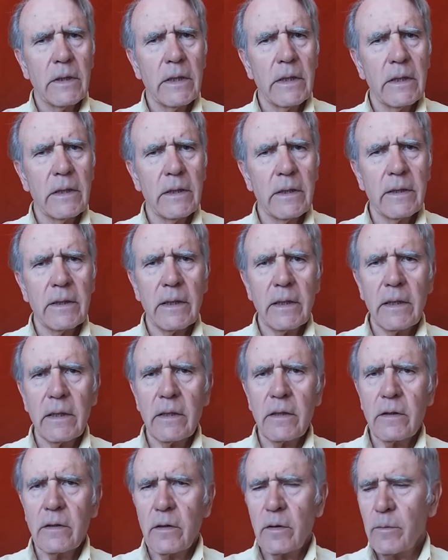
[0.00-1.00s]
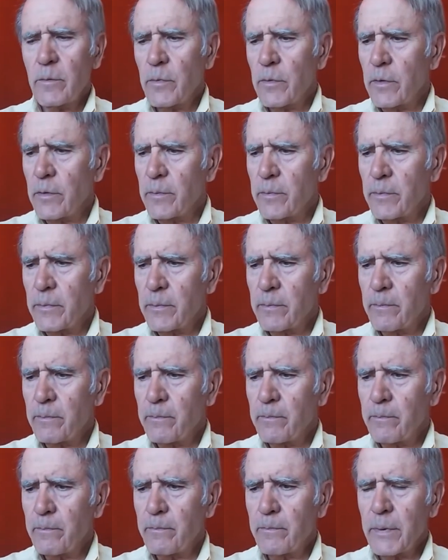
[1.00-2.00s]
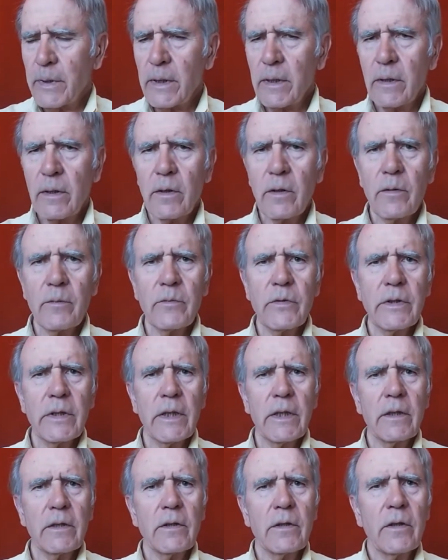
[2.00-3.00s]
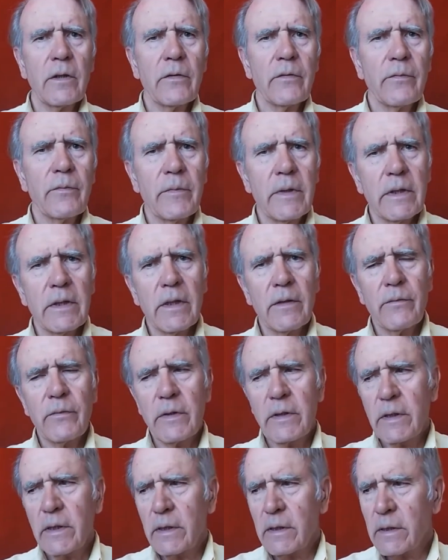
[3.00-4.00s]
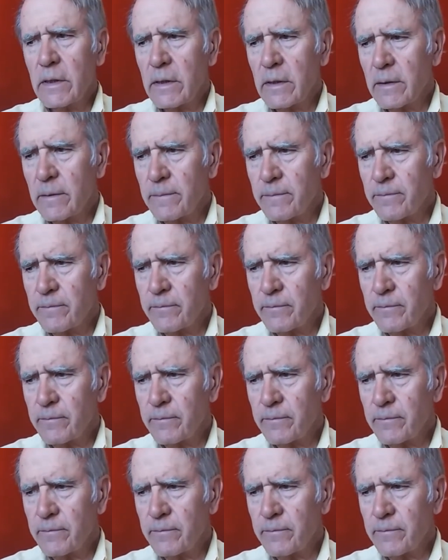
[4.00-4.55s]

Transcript: This is a proper object of metaphysics.